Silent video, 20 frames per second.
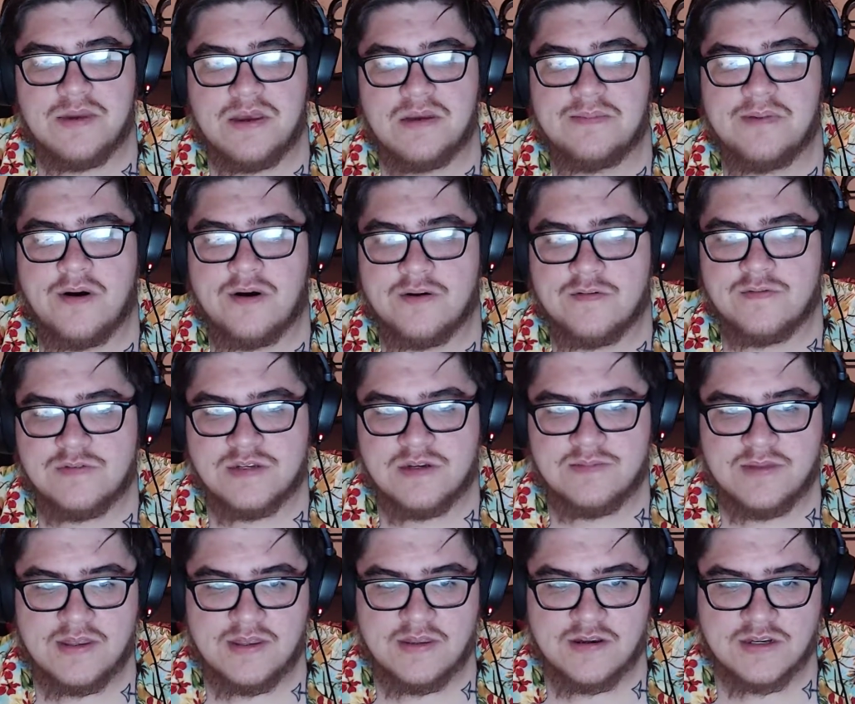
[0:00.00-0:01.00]
a part of
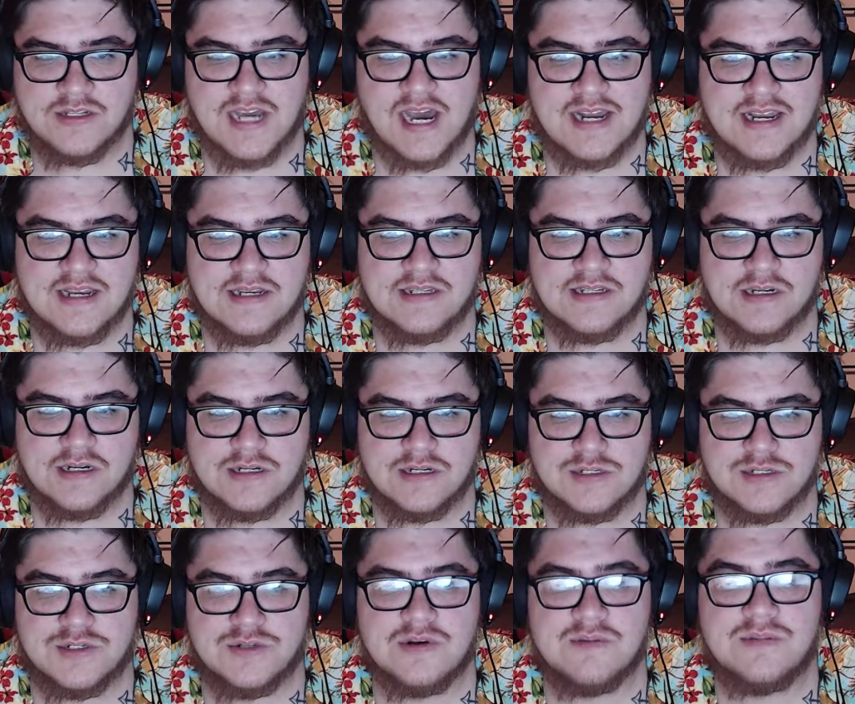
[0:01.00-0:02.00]
something they're excited to
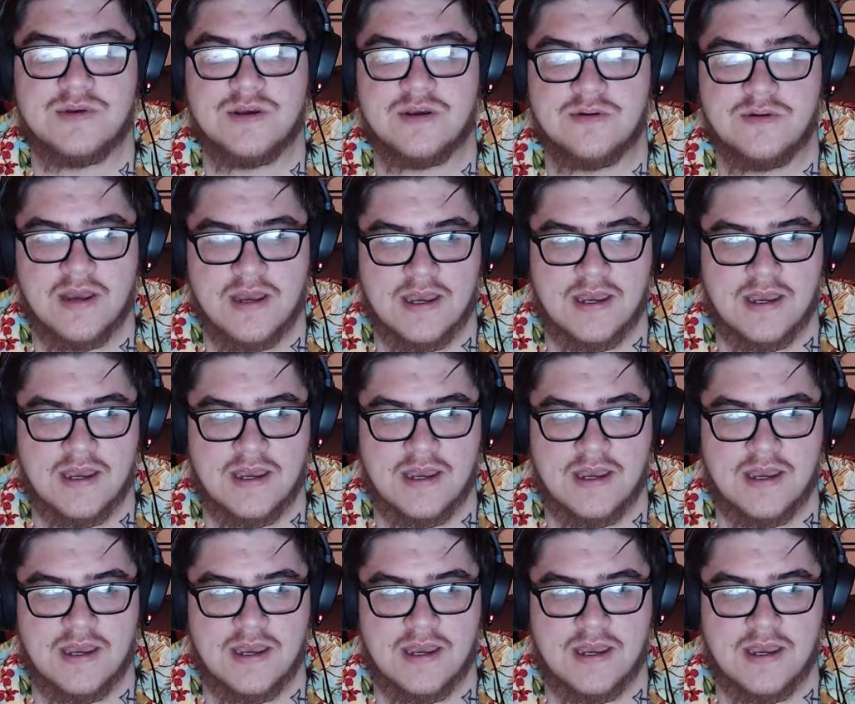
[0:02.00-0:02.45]
contribute